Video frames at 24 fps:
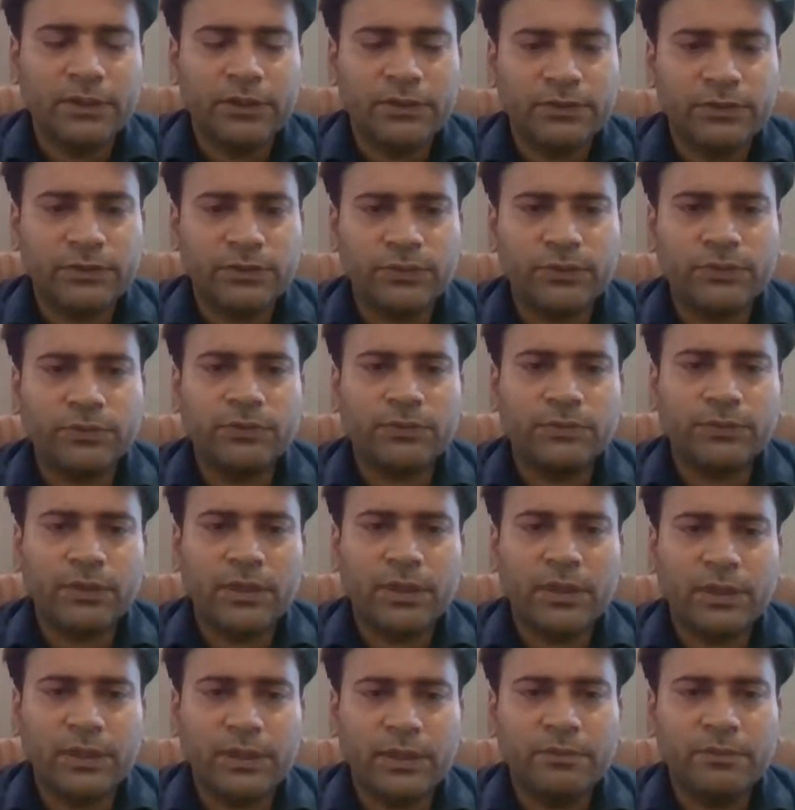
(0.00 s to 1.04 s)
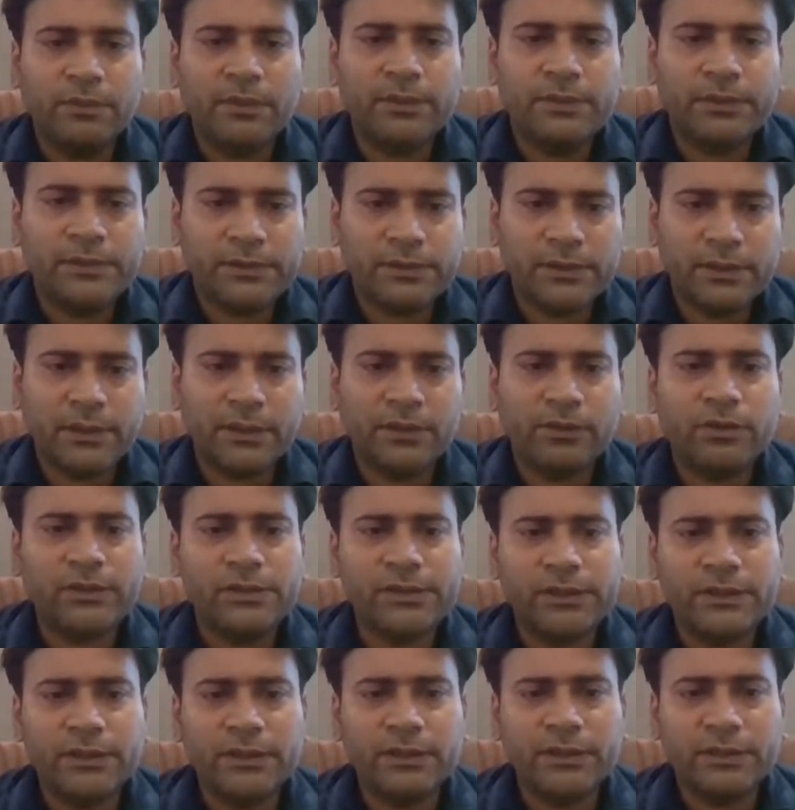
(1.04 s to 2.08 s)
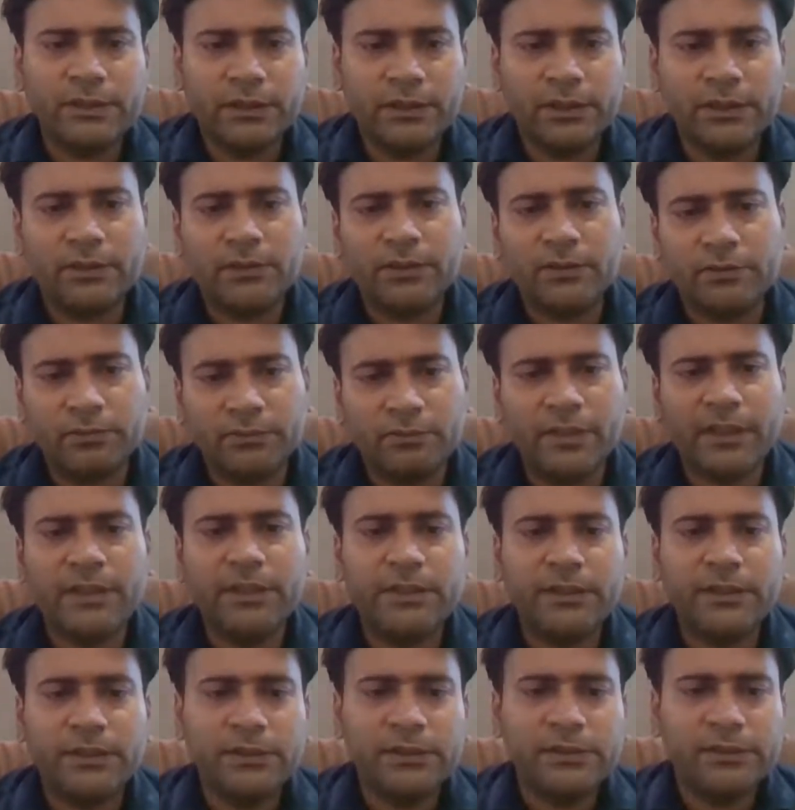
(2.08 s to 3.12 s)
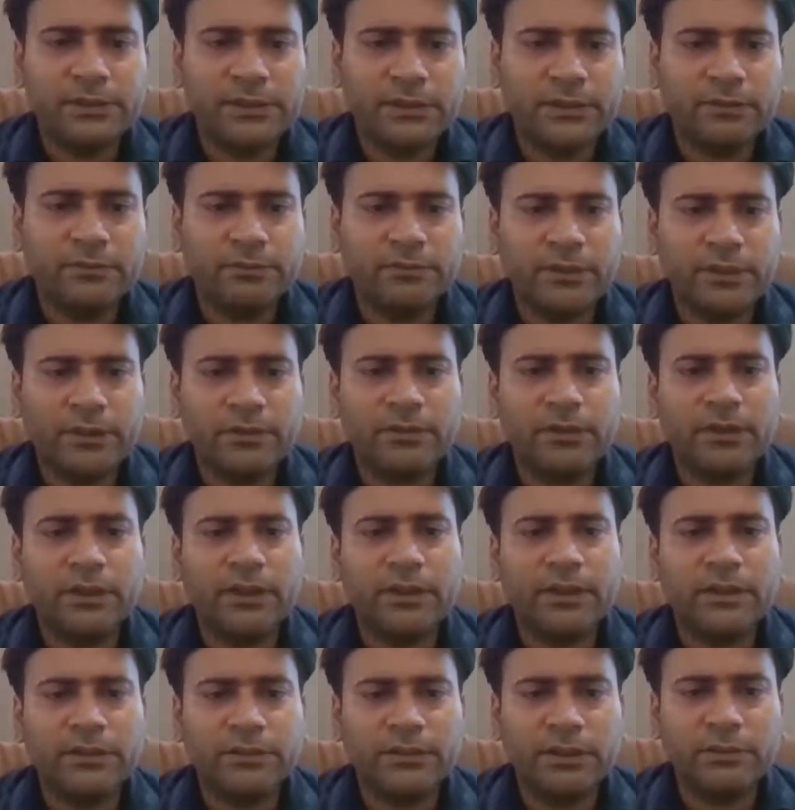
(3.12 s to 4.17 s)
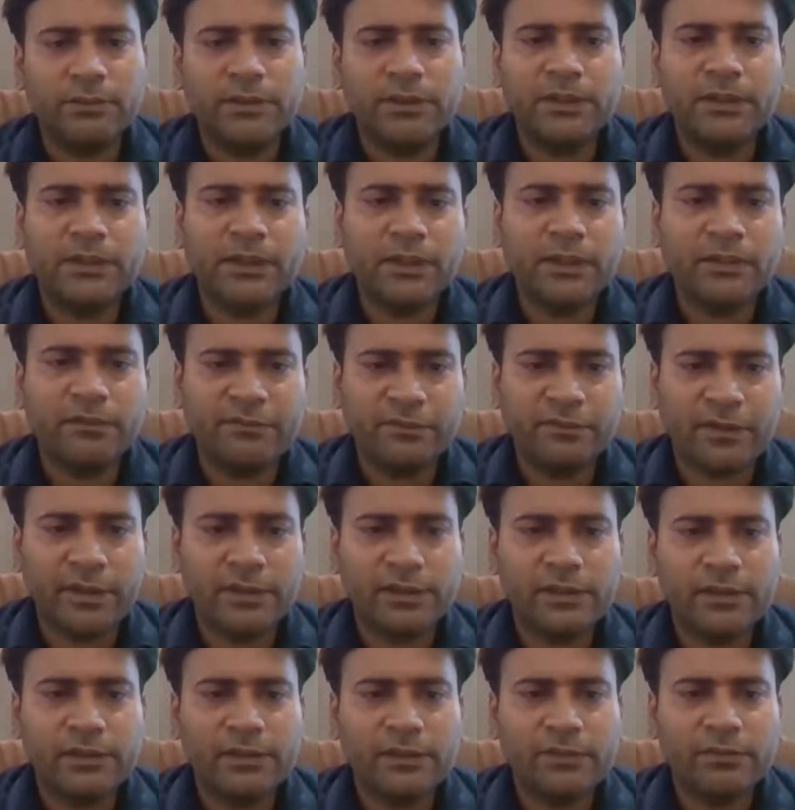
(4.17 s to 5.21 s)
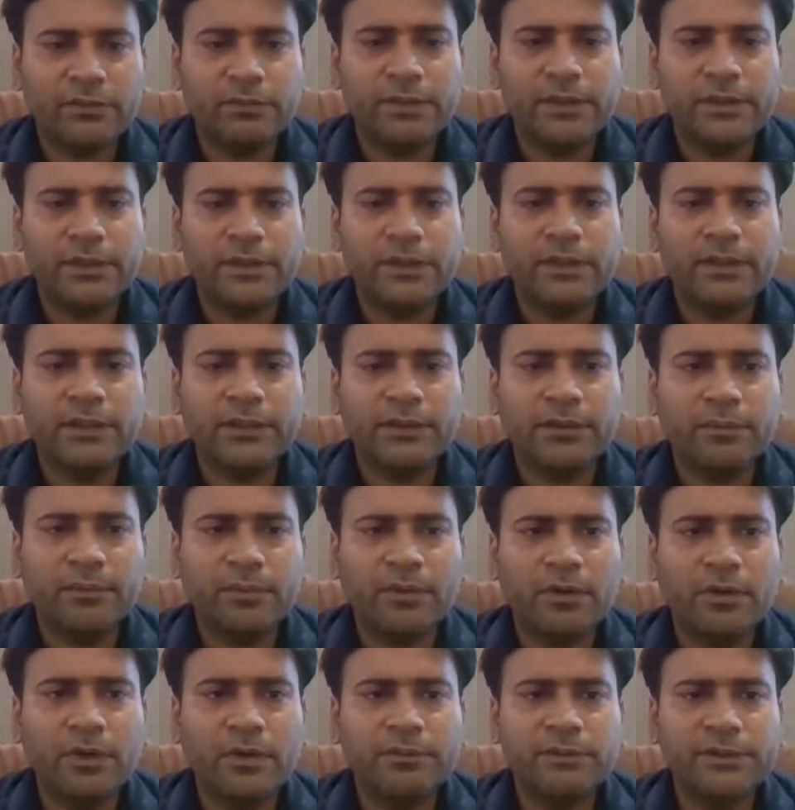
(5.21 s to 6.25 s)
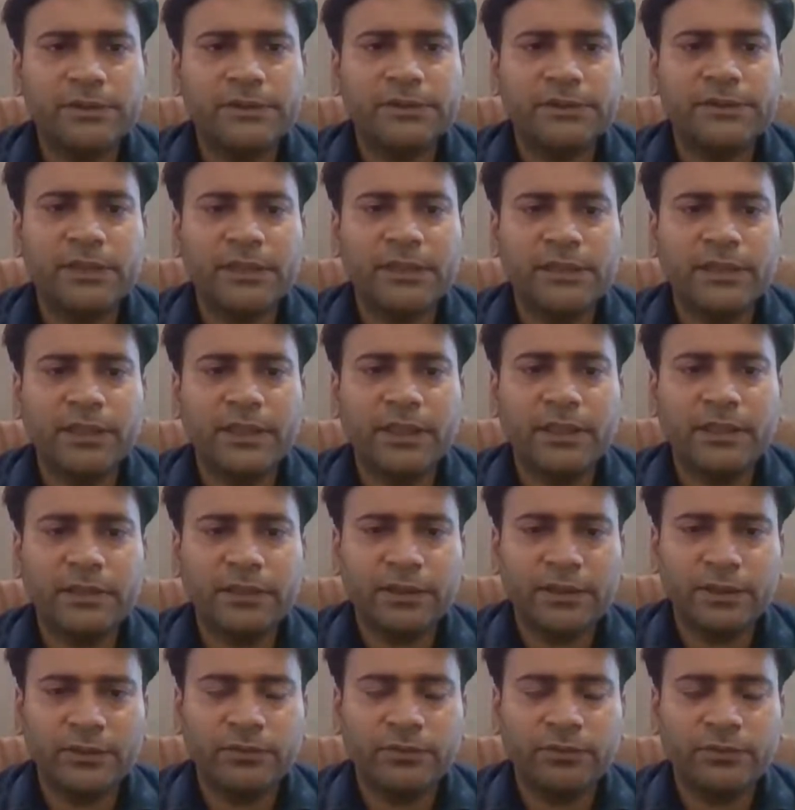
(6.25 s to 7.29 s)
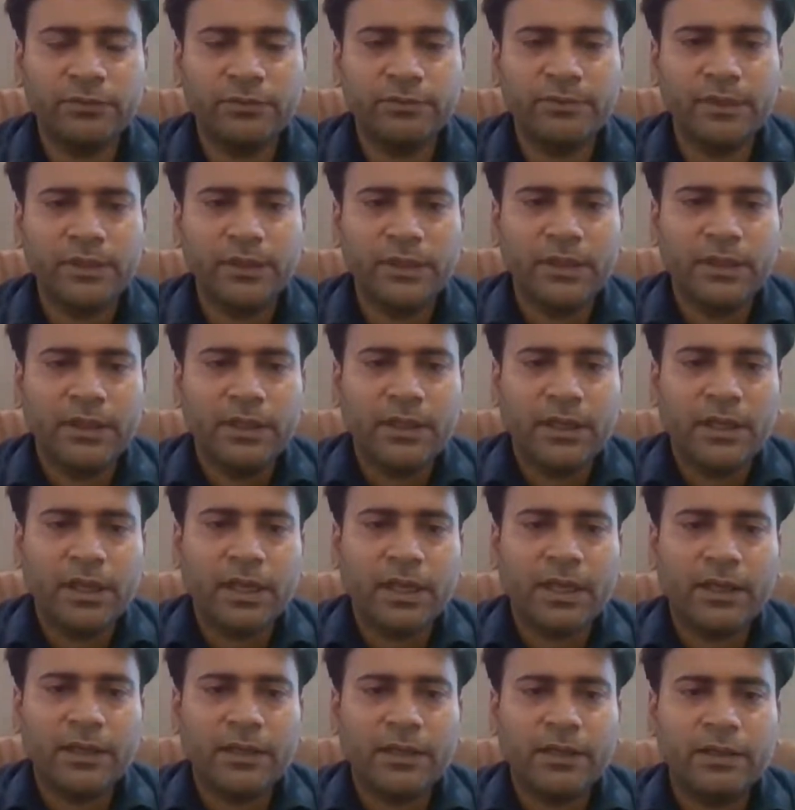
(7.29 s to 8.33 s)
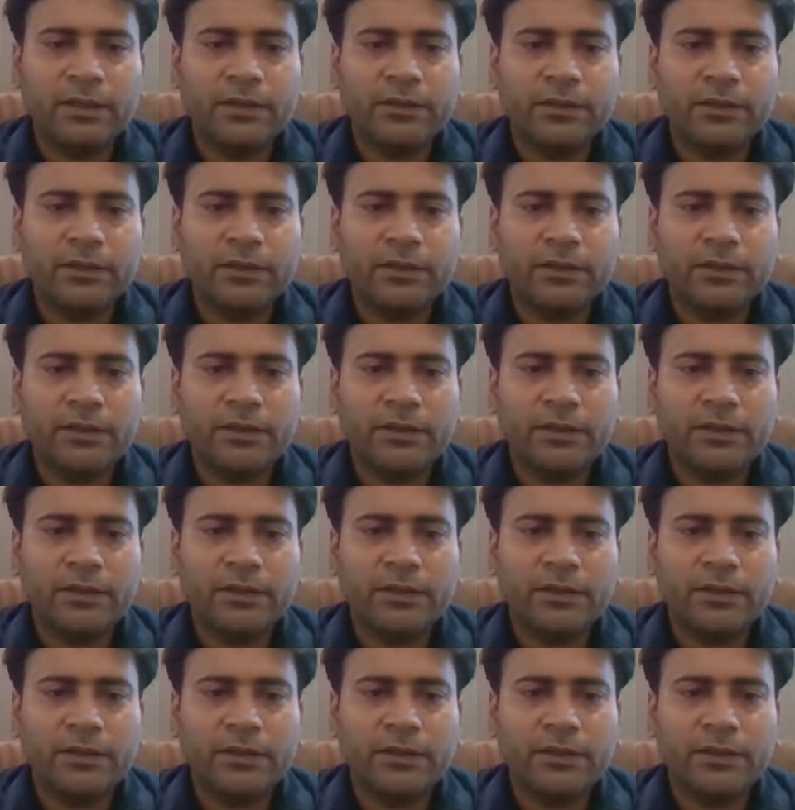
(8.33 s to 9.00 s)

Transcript: so to the levels are not seen in many years, in particularly in Germany and France. So basically, the problem is still there in Europe.